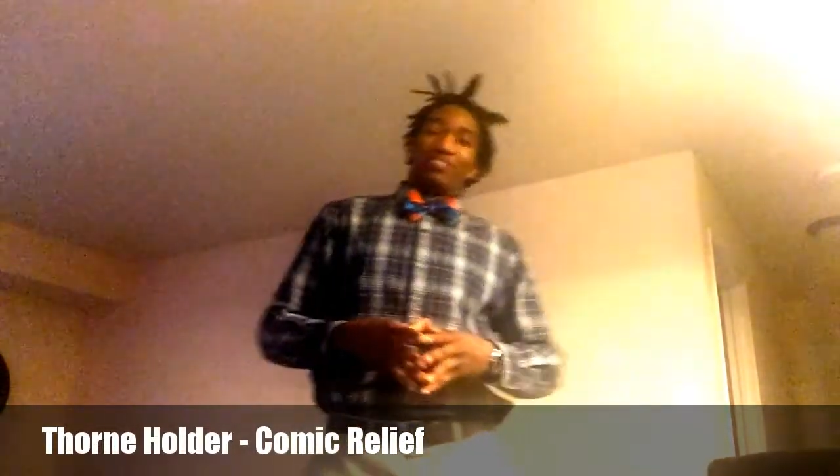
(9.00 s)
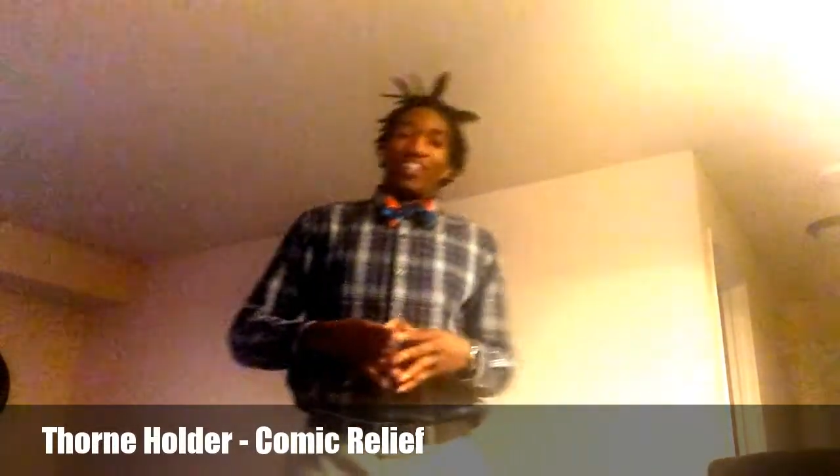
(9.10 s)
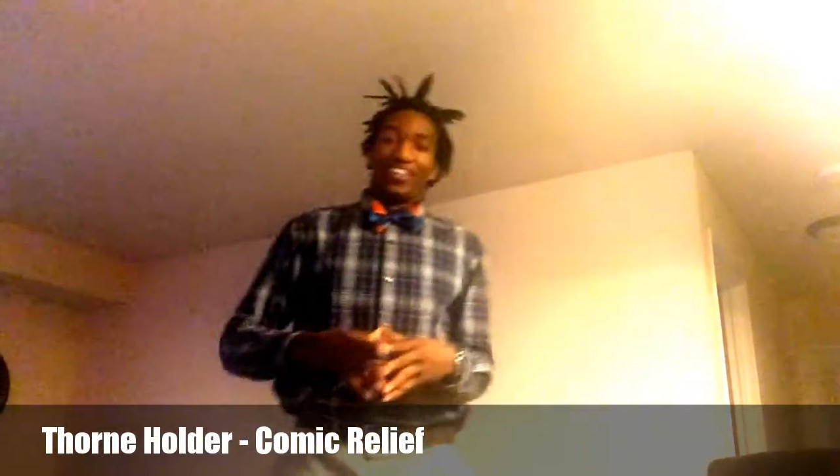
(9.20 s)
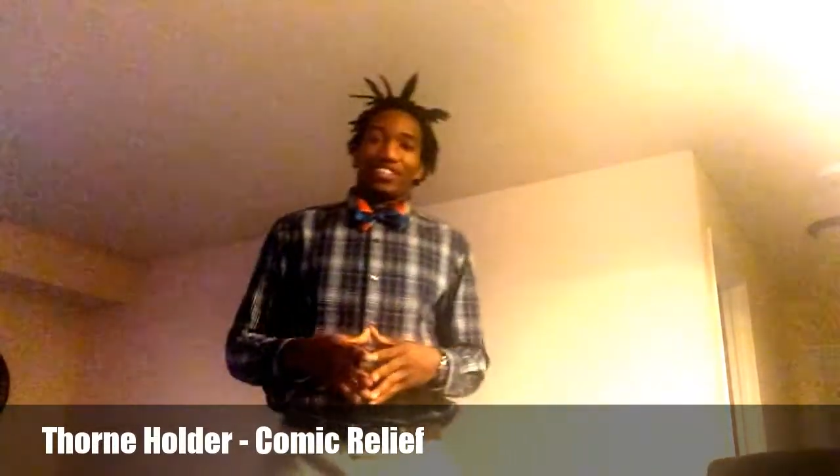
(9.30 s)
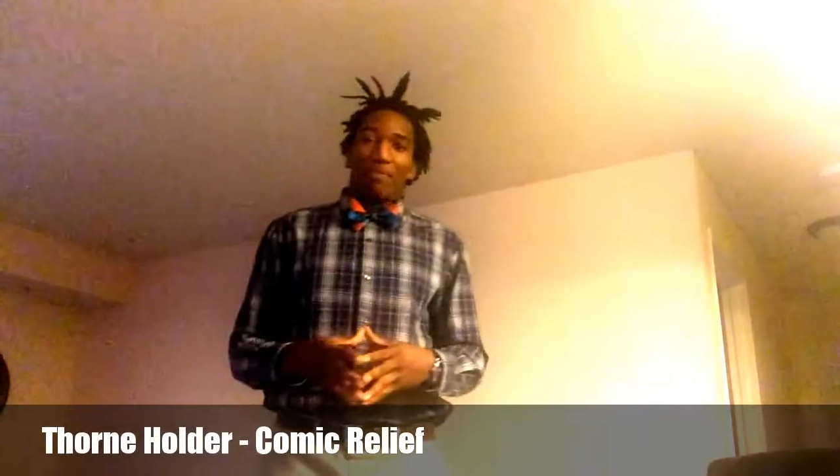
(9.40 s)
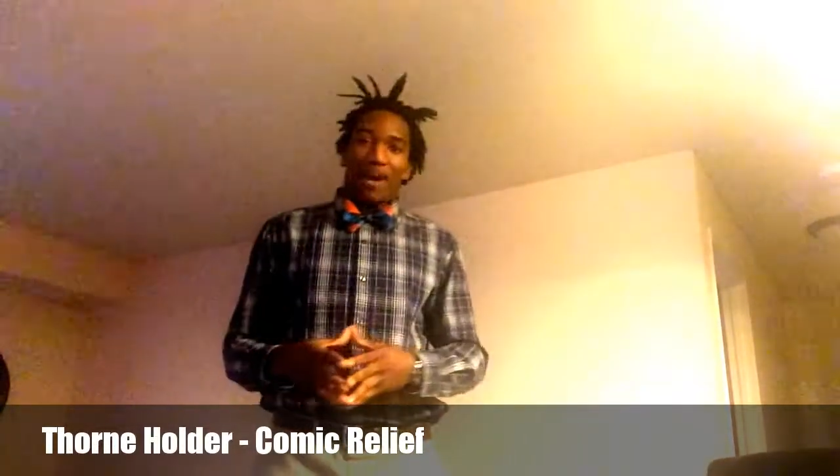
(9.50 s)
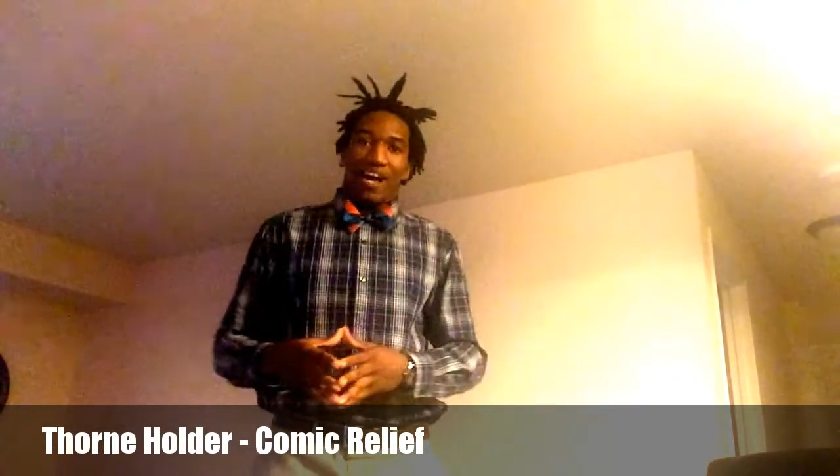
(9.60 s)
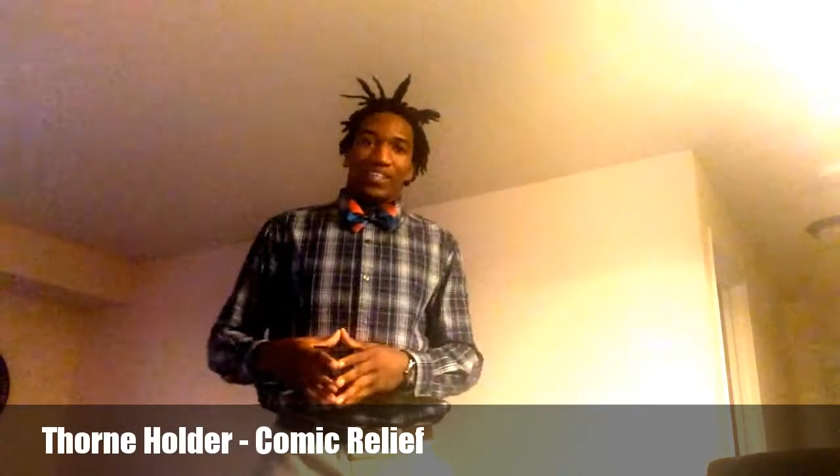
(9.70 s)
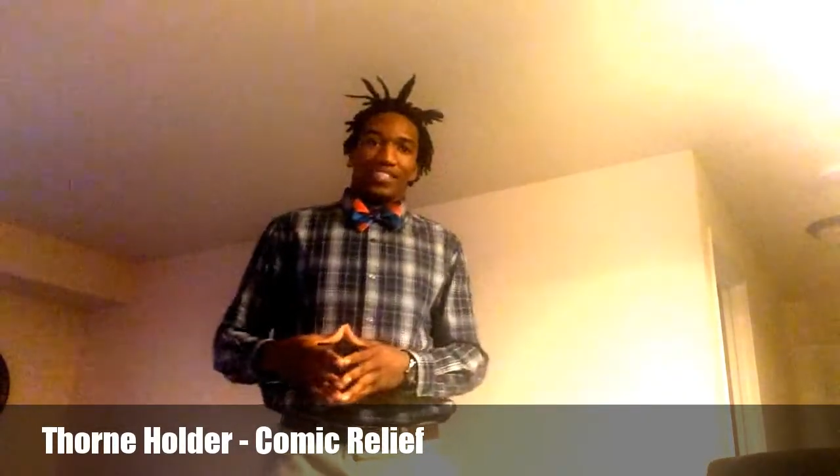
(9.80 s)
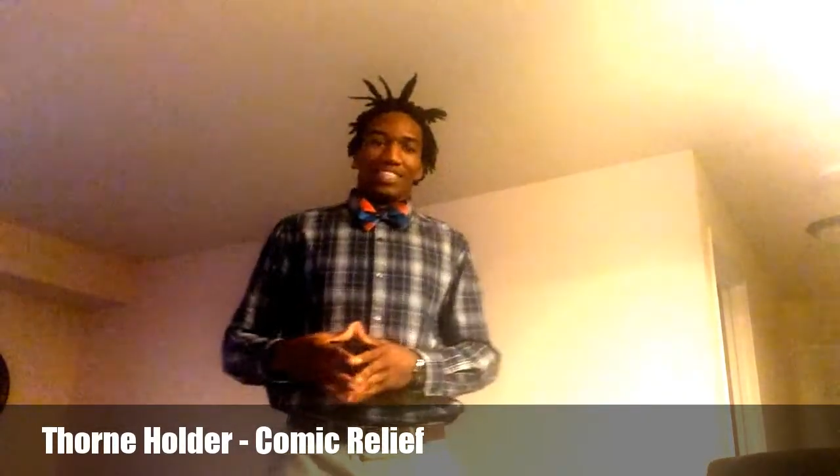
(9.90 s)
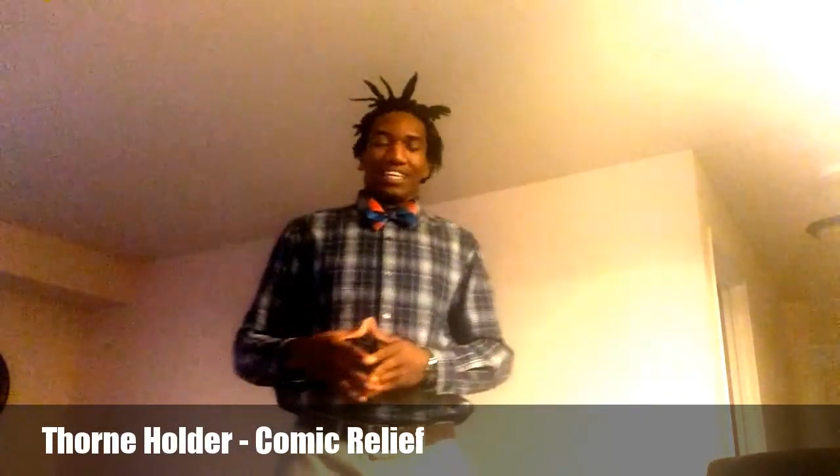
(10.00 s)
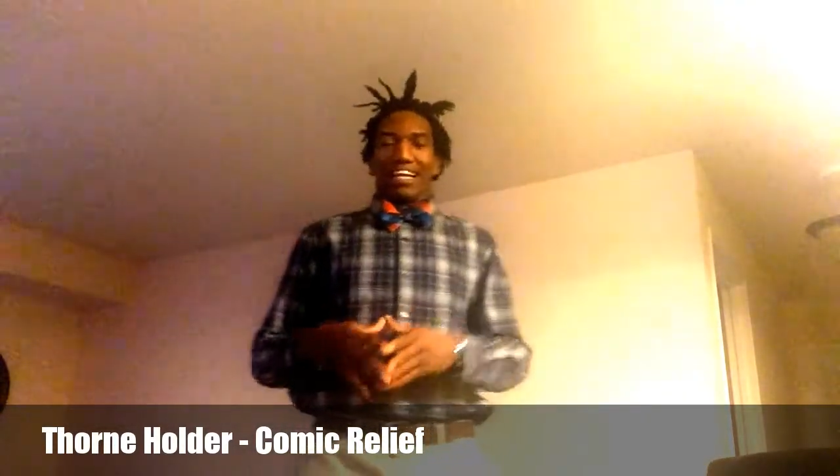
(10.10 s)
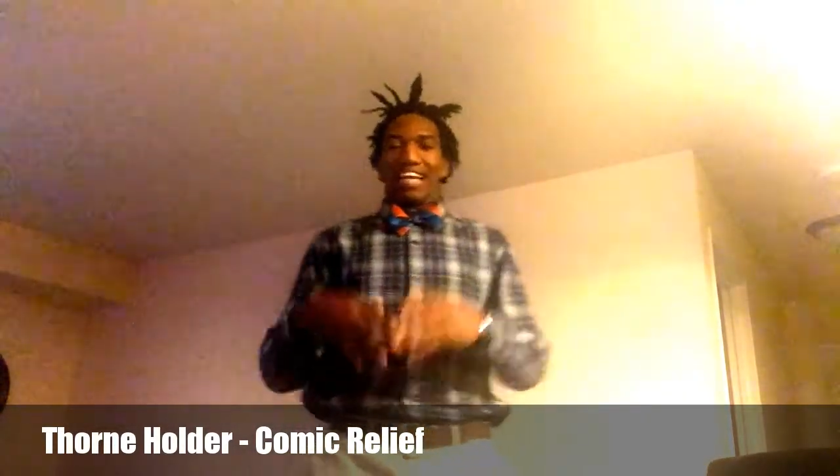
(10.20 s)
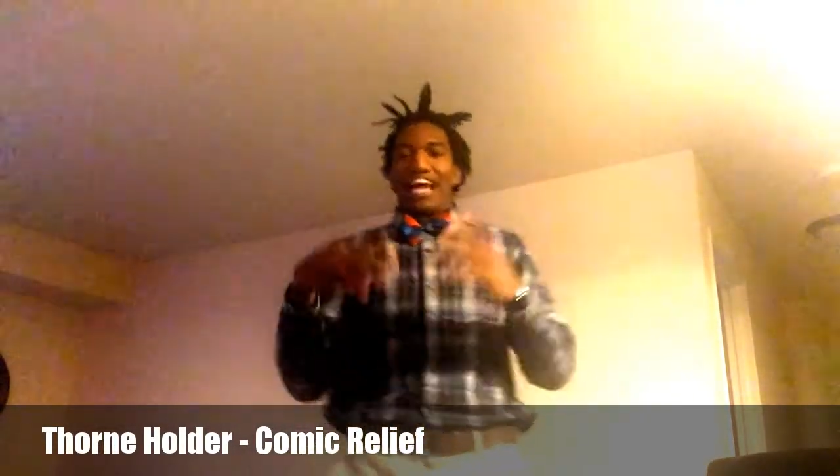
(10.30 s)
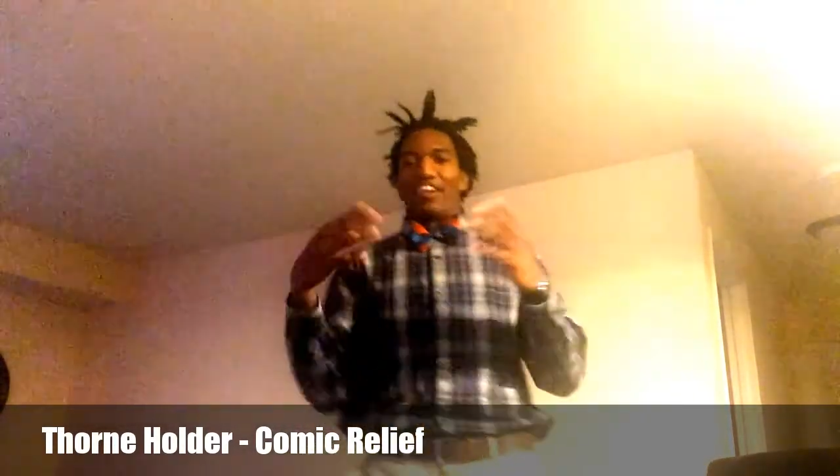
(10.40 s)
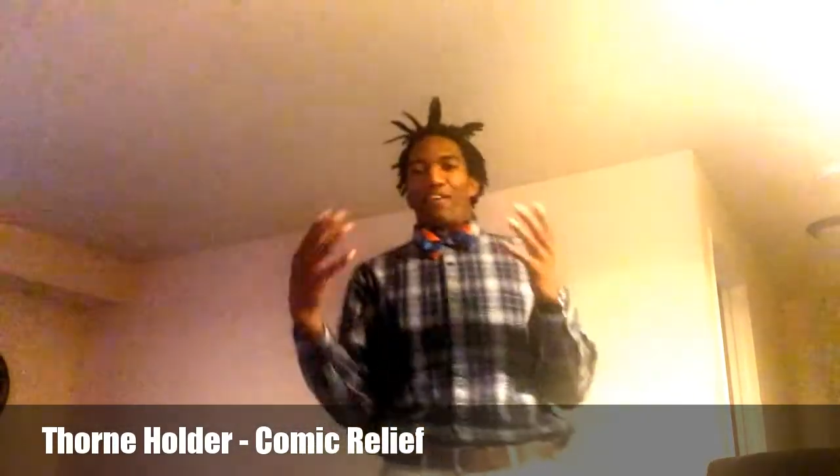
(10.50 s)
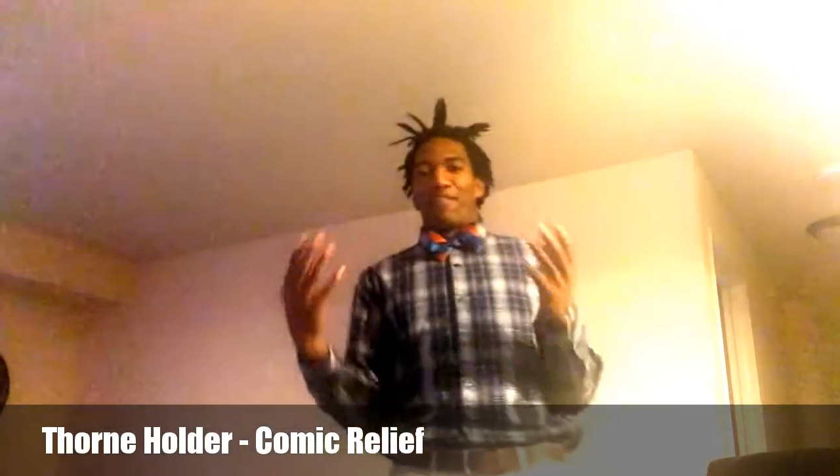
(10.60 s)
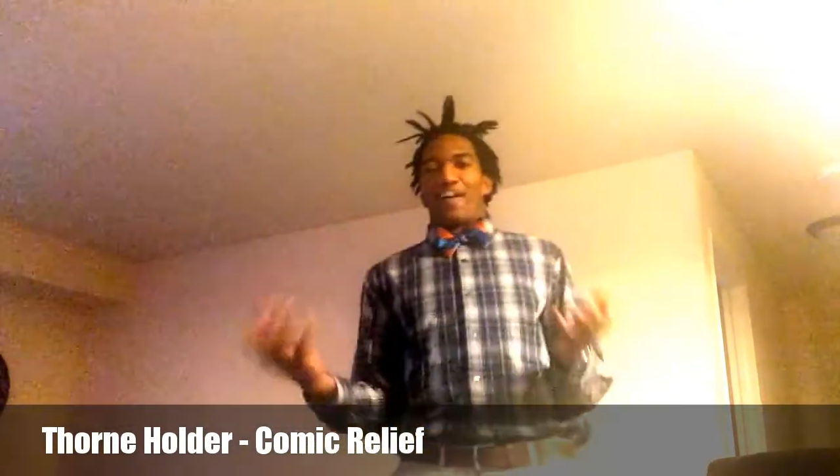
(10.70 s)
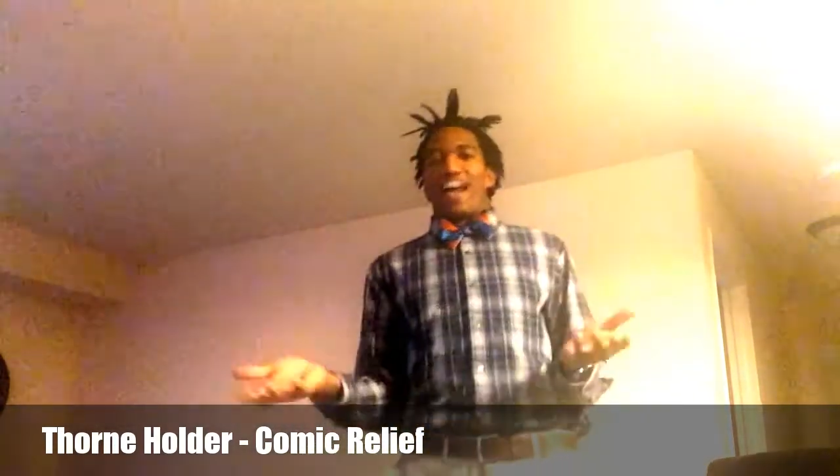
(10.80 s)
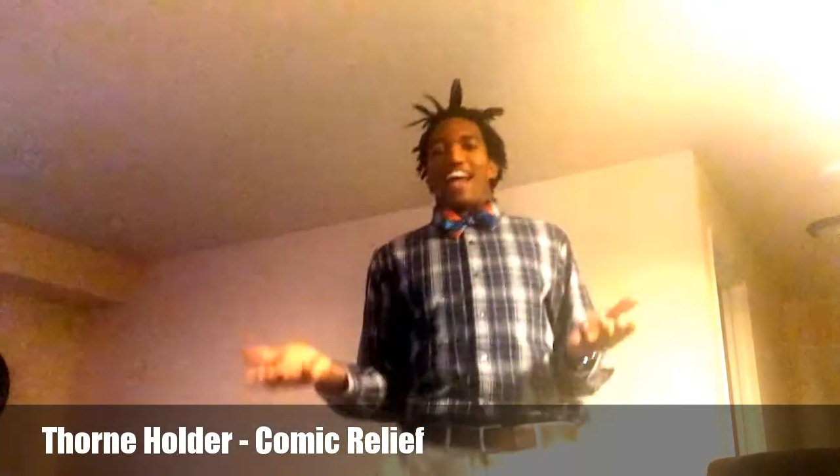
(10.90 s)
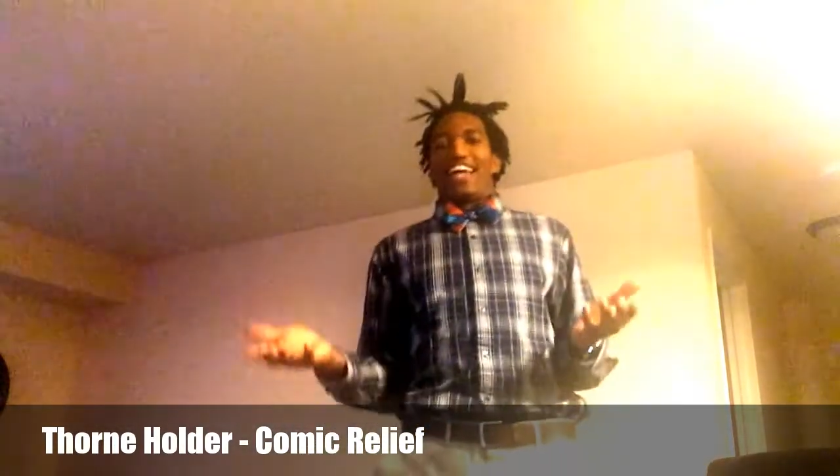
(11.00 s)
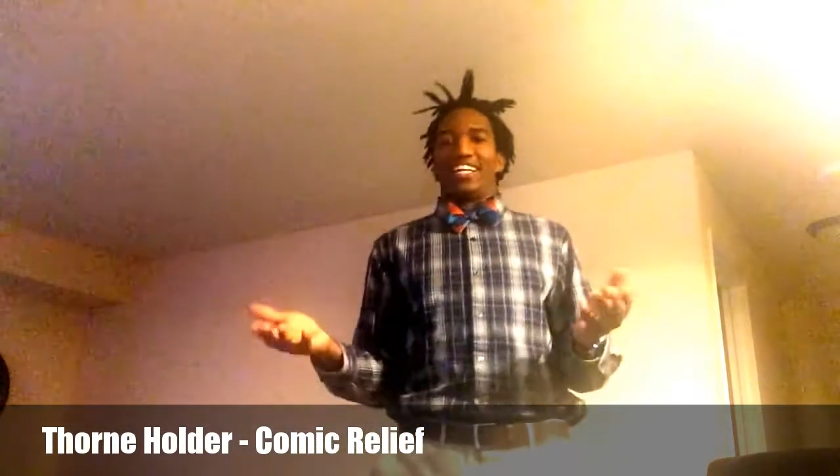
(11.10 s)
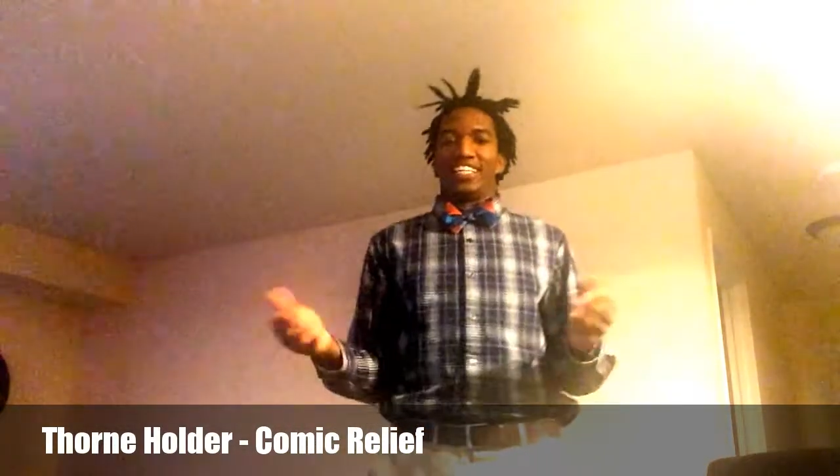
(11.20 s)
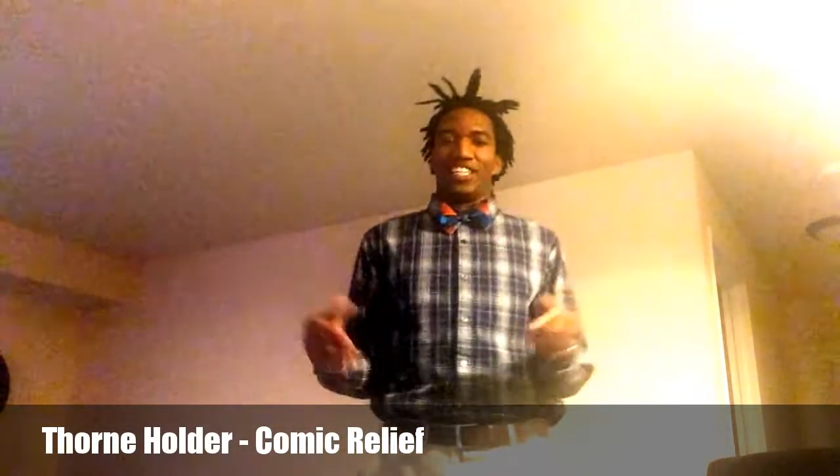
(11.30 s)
this video is about clarifying